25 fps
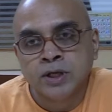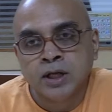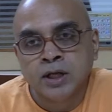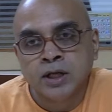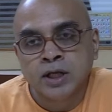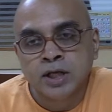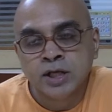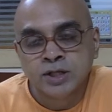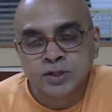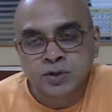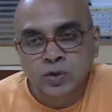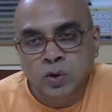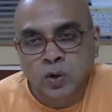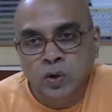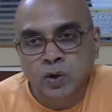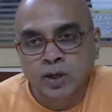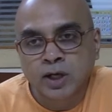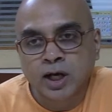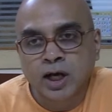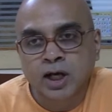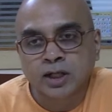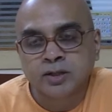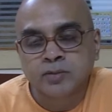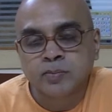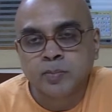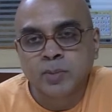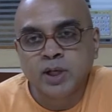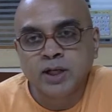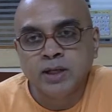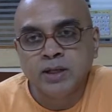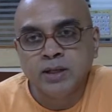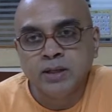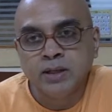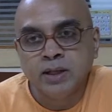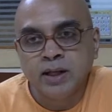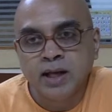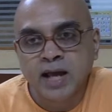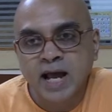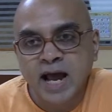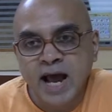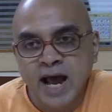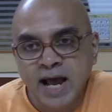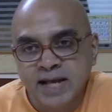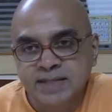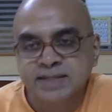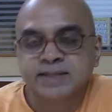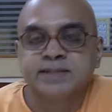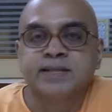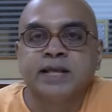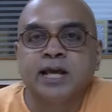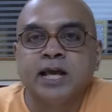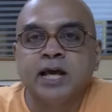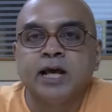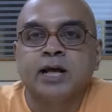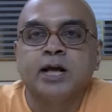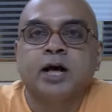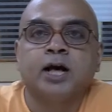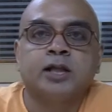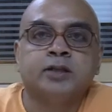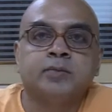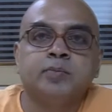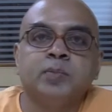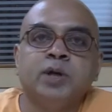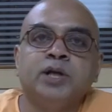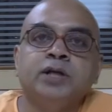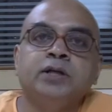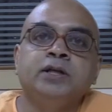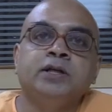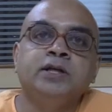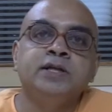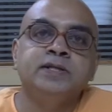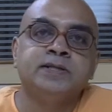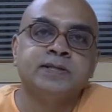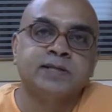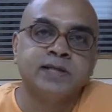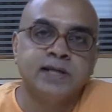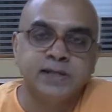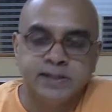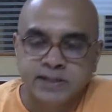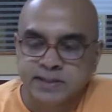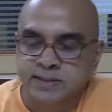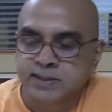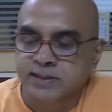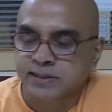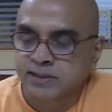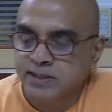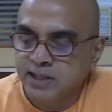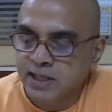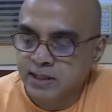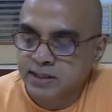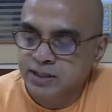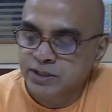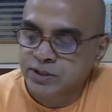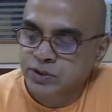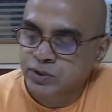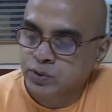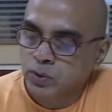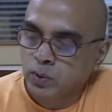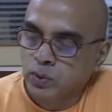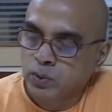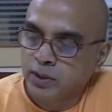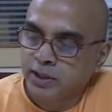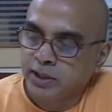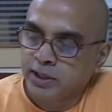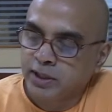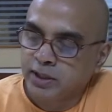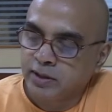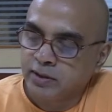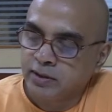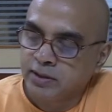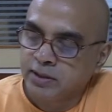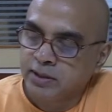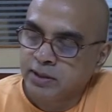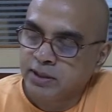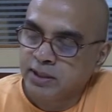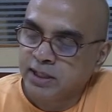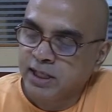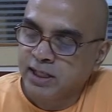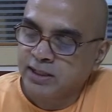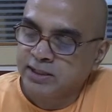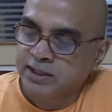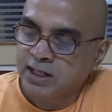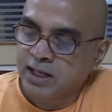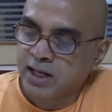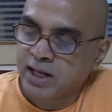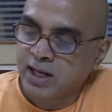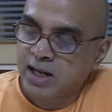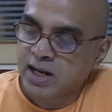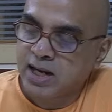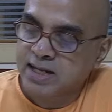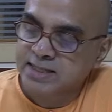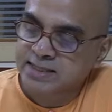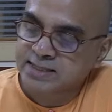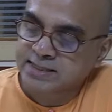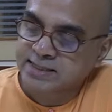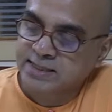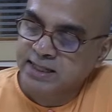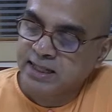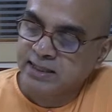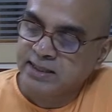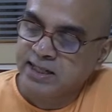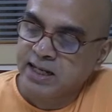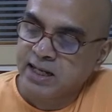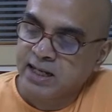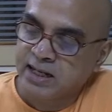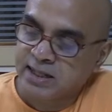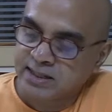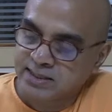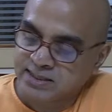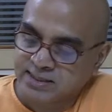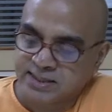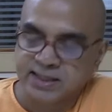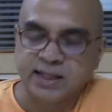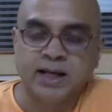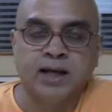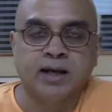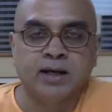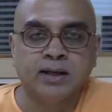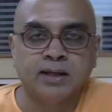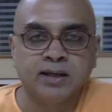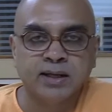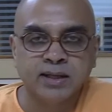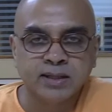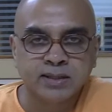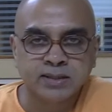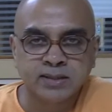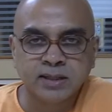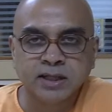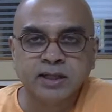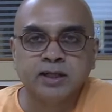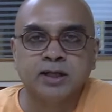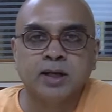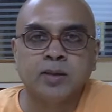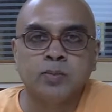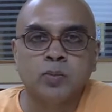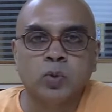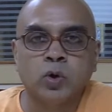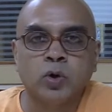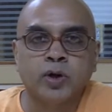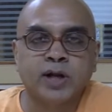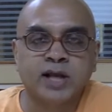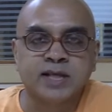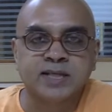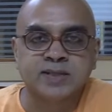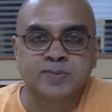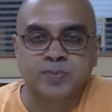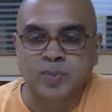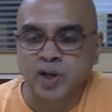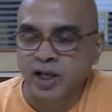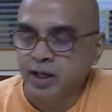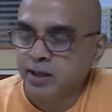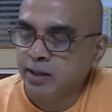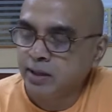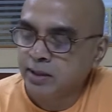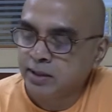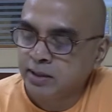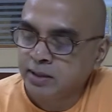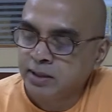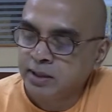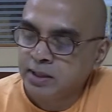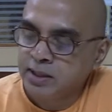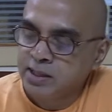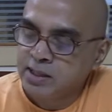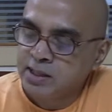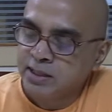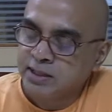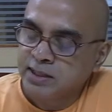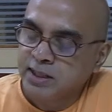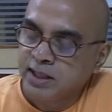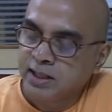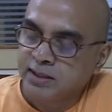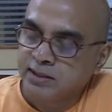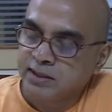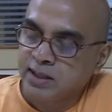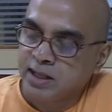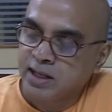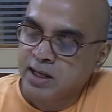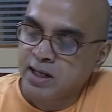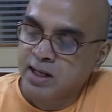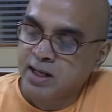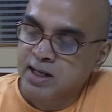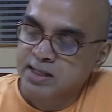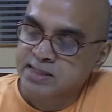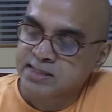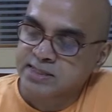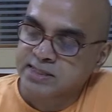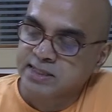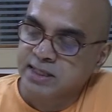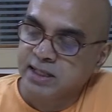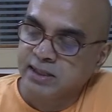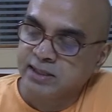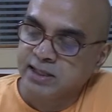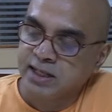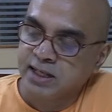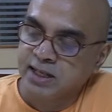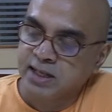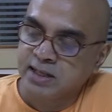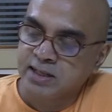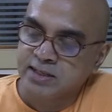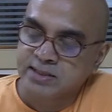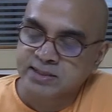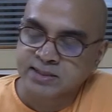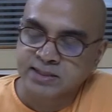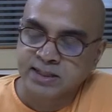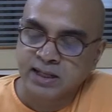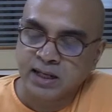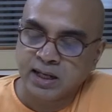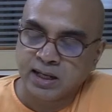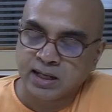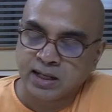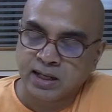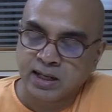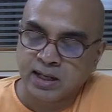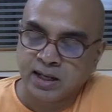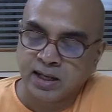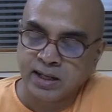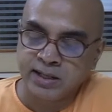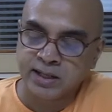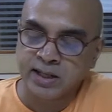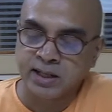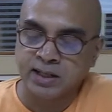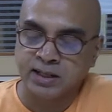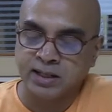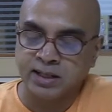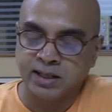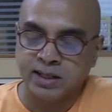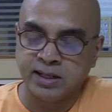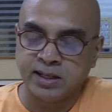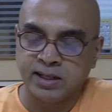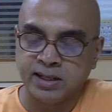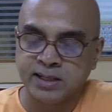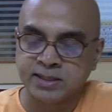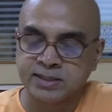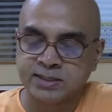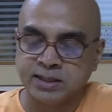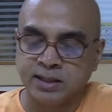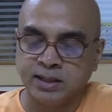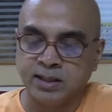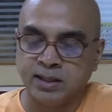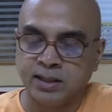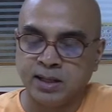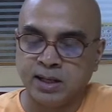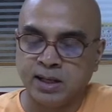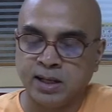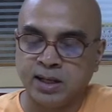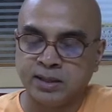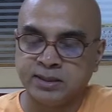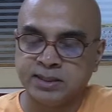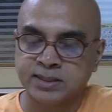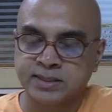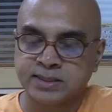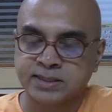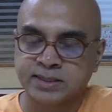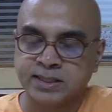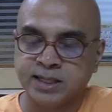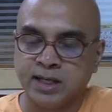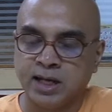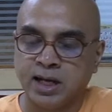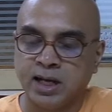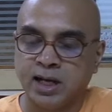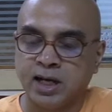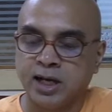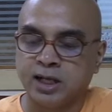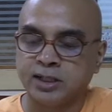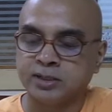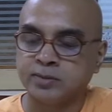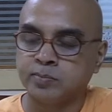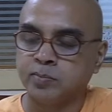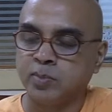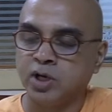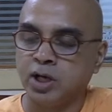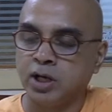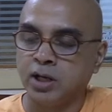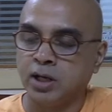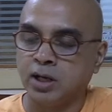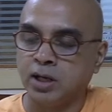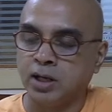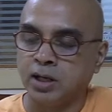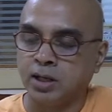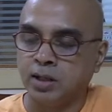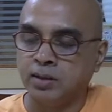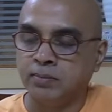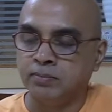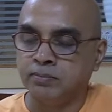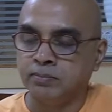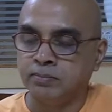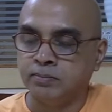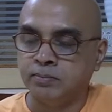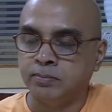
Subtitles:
His own Atman, as their Atman, he sees. That is told here. Yadha asya dehasya. It is little more explained. Yadha asya dehasya karyakarana sanghagasya atma aham.